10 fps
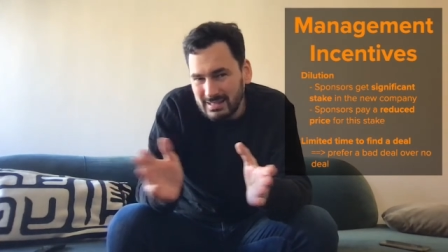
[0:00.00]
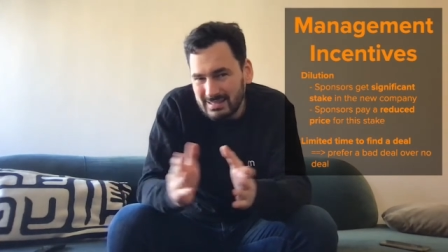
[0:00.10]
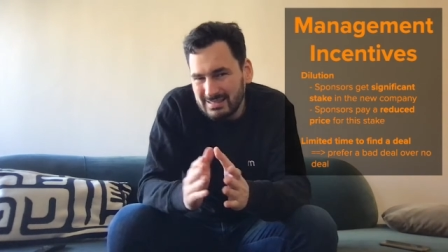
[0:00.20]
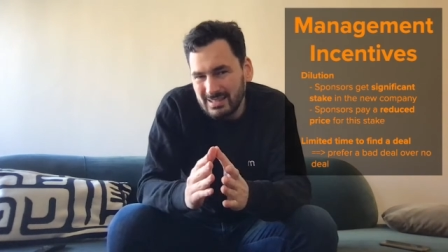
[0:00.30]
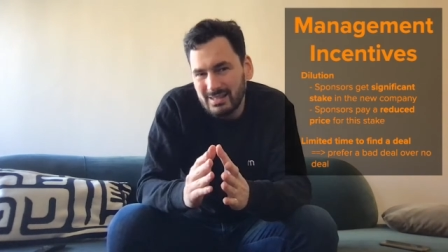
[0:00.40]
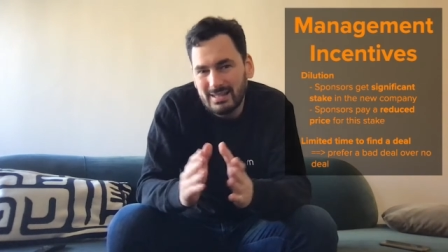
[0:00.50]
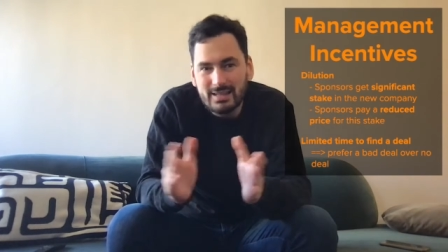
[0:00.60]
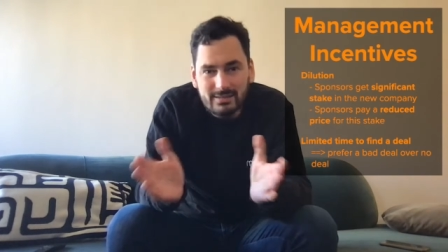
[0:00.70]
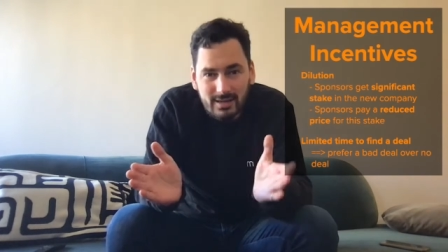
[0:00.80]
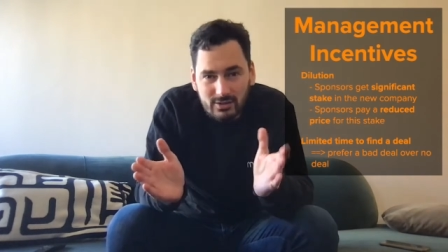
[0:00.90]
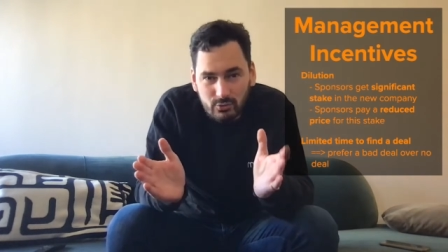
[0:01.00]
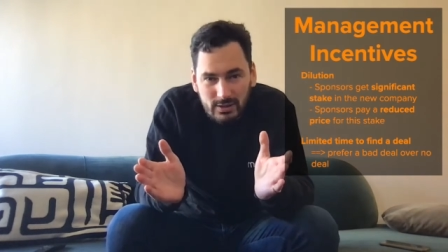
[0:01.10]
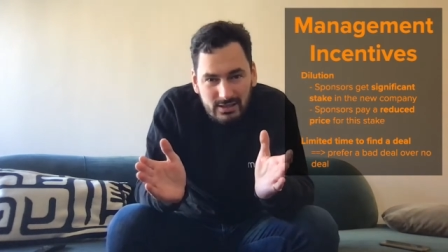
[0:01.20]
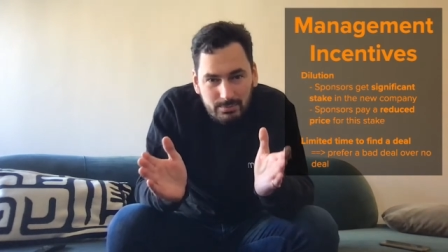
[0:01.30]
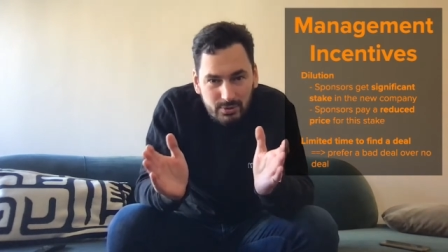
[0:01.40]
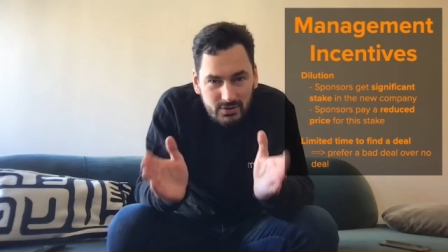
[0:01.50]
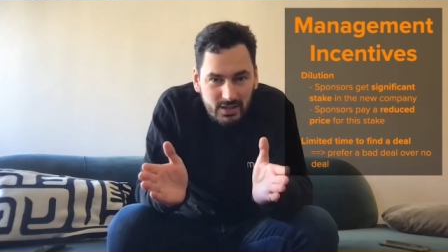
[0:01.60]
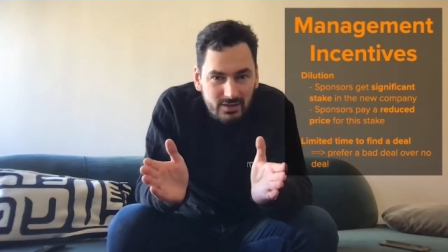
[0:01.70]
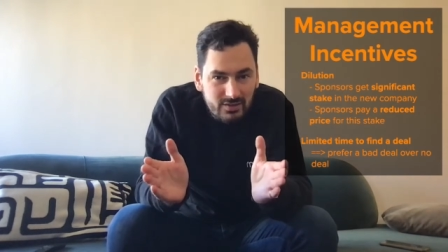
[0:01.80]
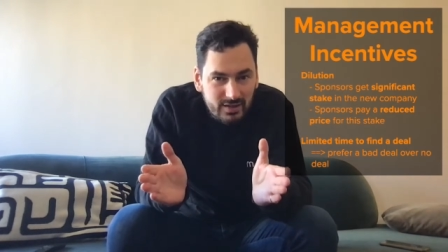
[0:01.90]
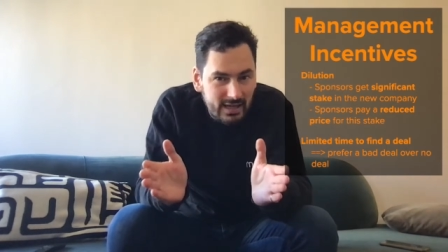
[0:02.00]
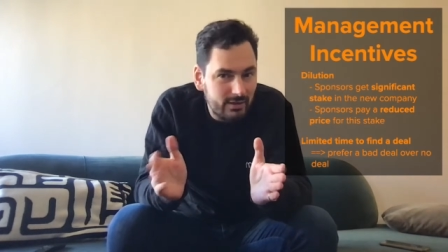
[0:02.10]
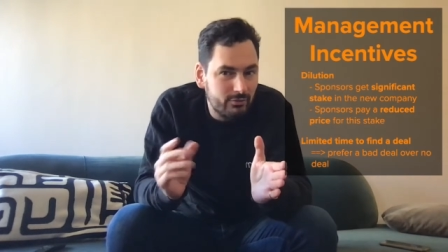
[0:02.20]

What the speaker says: they still get their 20% stake